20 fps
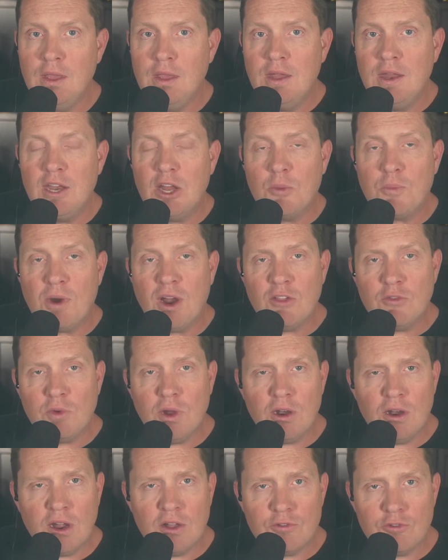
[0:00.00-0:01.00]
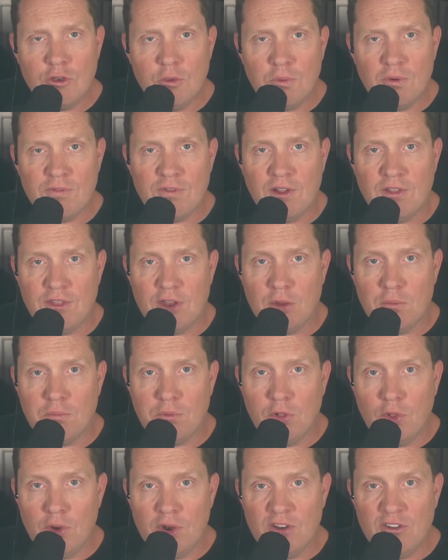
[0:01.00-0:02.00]
Now, PricewaterhouseCooper found that
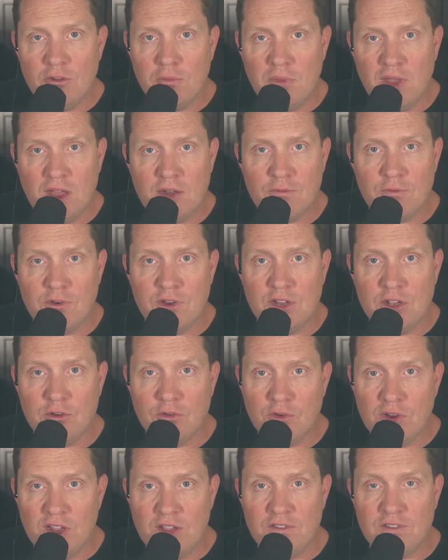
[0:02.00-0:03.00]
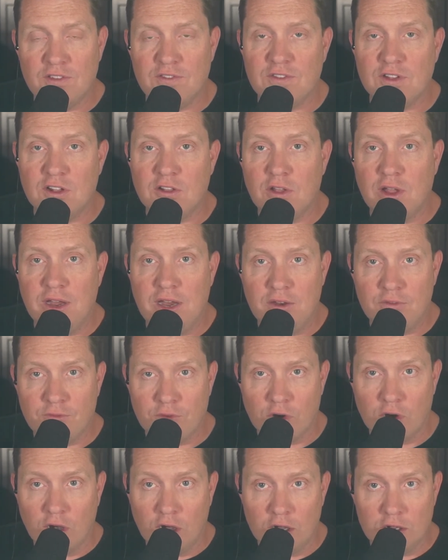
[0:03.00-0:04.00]
employer demand for degrees is declining
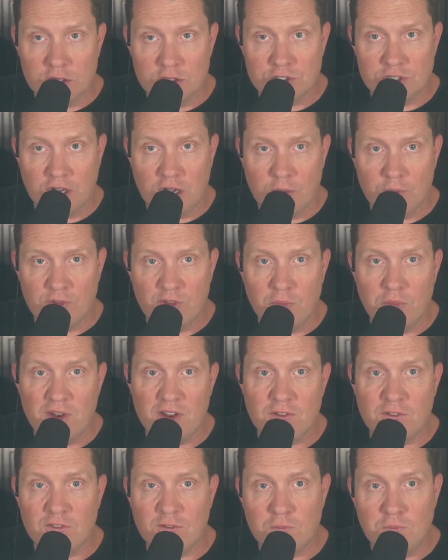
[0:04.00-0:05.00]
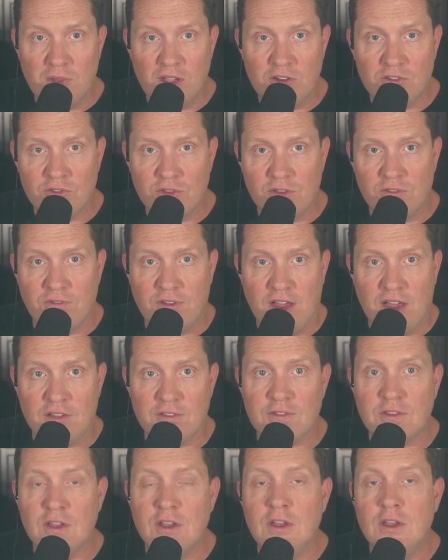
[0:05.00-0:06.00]
for all jobs, but especially
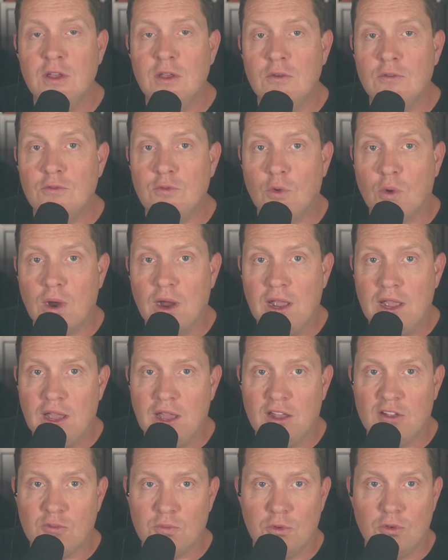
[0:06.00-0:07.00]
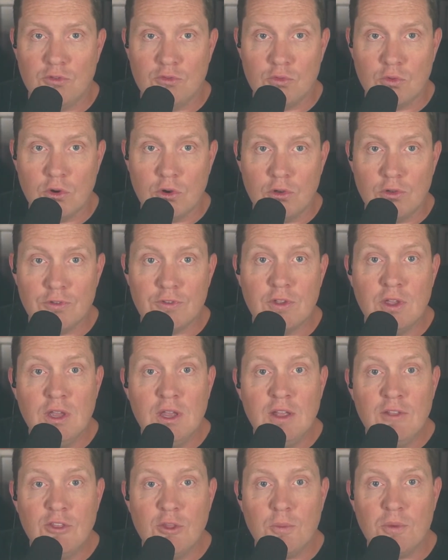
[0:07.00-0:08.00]
fast for AI exposed roles.
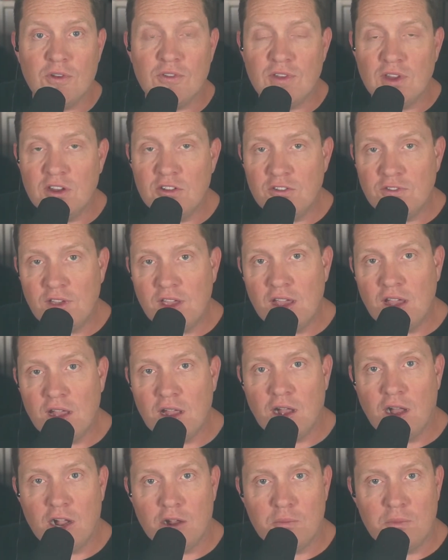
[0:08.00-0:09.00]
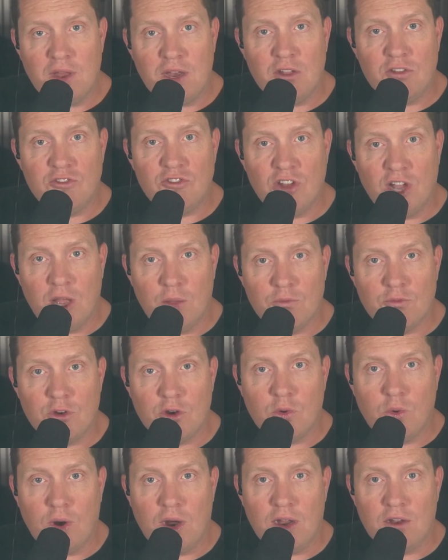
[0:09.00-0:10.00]
The percentage of AI augmented jobs
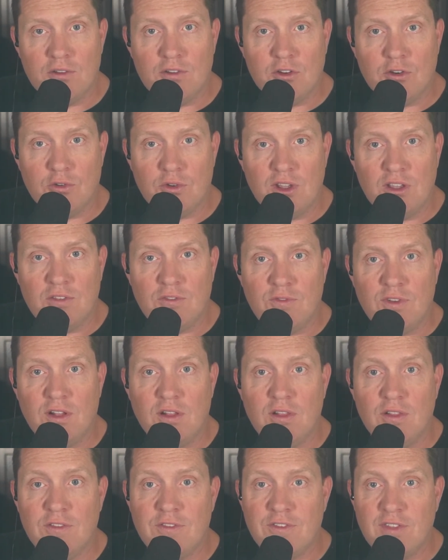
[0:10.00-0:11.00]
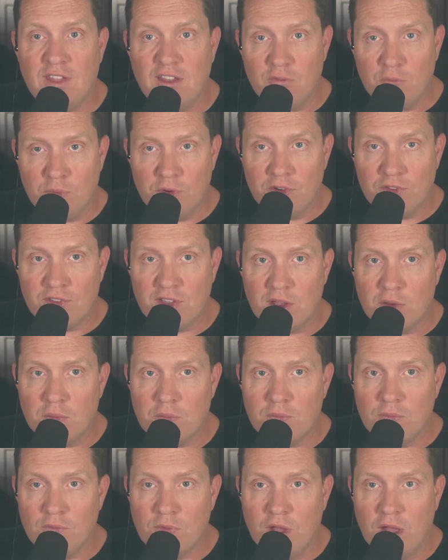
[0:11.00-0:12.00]
required degrees fell 7%,
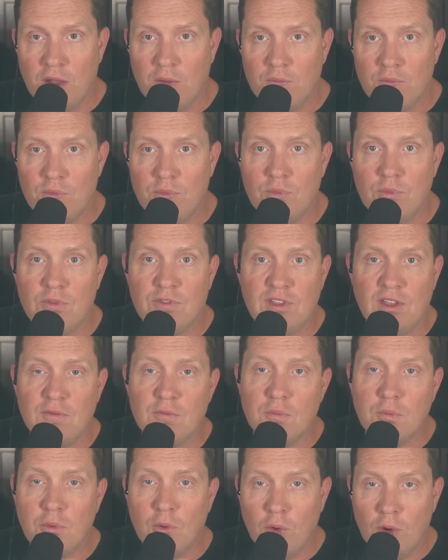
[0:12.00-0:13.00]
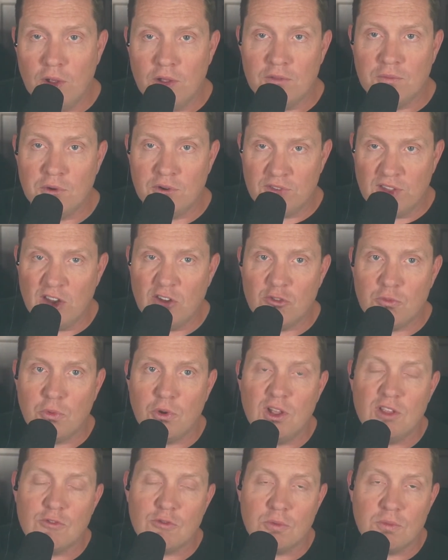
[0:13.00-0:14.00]
um, 7 point, percentage
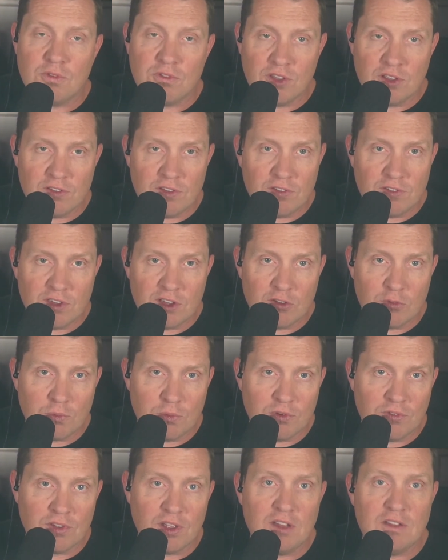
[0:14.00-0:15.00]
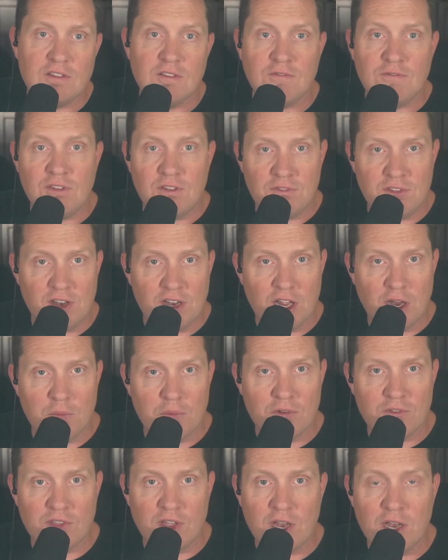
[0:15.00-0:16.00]
points from 66% to
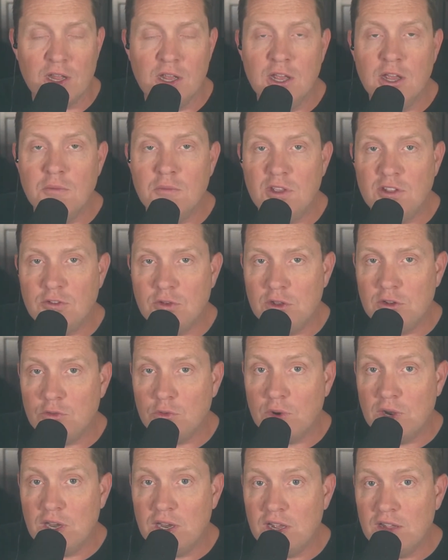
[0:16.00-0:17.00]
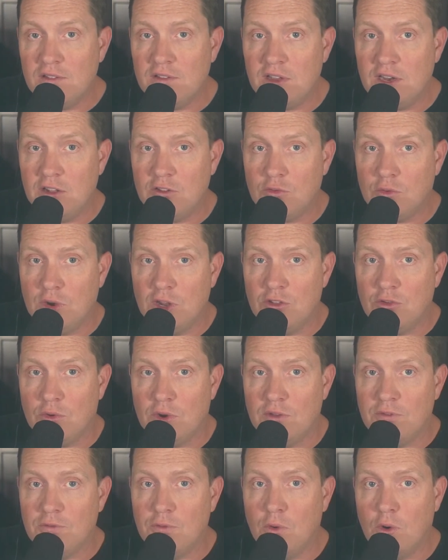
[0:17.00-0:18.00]
59% between 2019 and
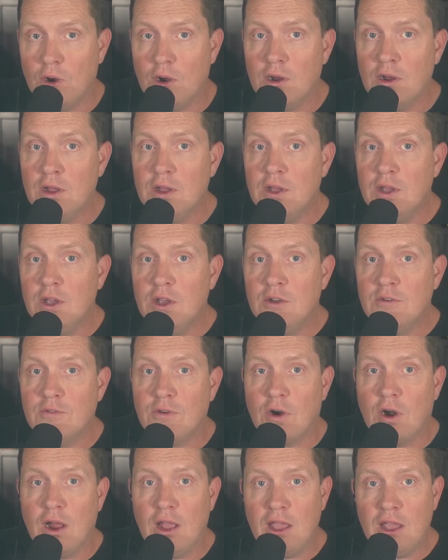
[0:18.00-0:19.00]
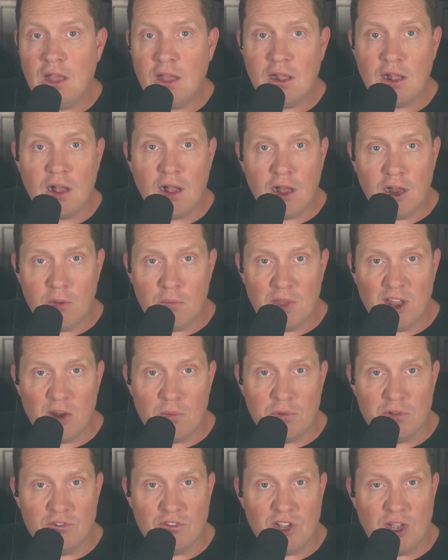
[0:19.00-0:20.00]
2024. For AI
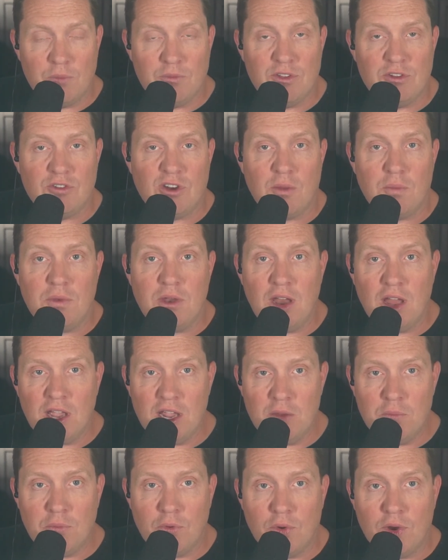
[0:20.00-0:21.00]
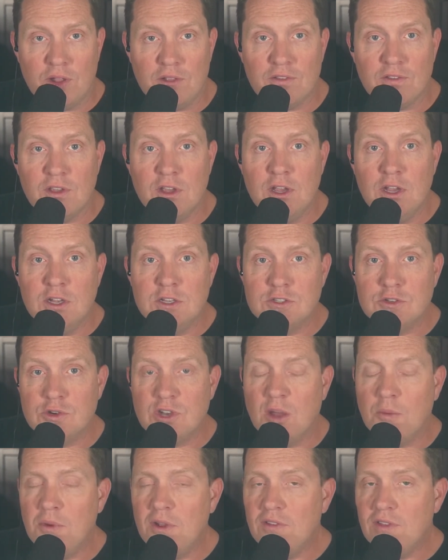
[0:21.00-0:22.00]
automatable jobs, it dropped 9 points. So
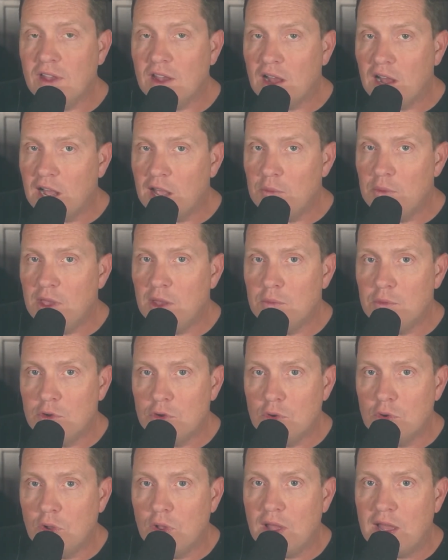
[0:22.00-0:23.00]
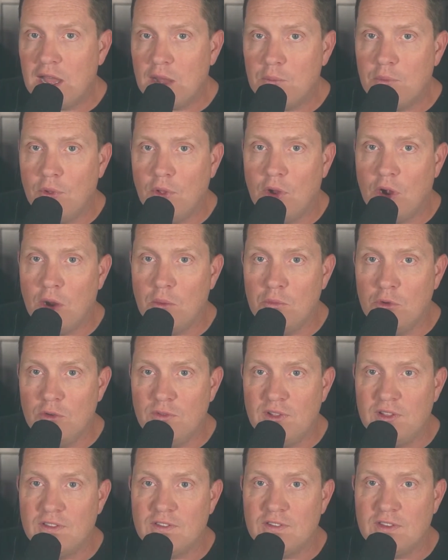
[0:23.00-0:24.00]
companies like IBM, Google, Apple are
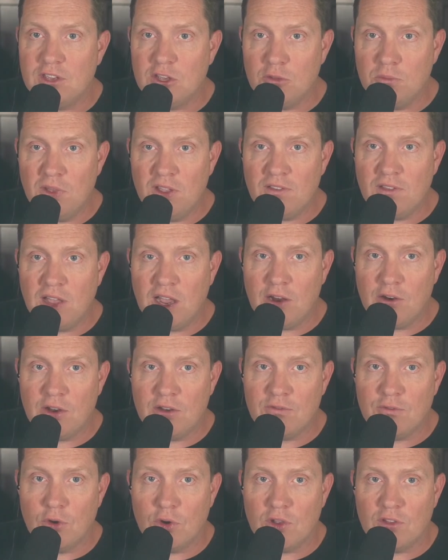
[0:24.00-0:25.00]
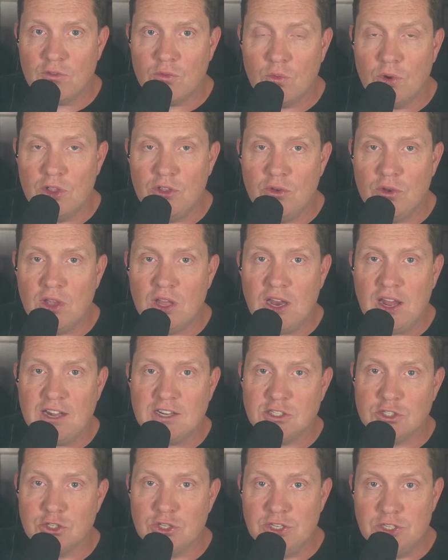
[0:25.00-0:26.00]
moving skill based hiring focus, what you can
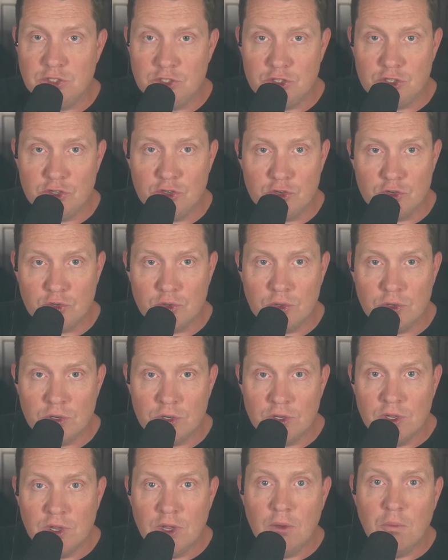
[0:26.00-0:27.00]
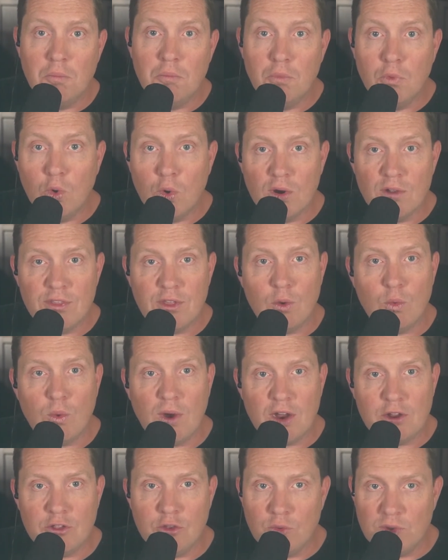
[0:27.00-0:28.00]
actually do, more than
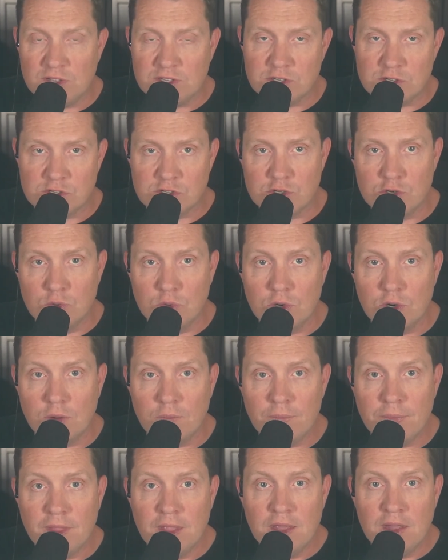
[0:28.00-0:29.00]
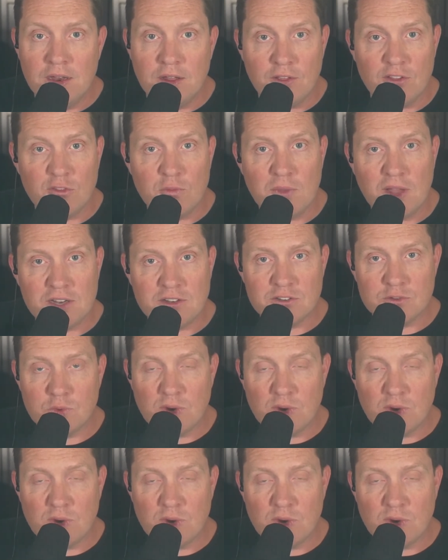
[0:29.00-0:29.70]
where you went to school. Now, this matches what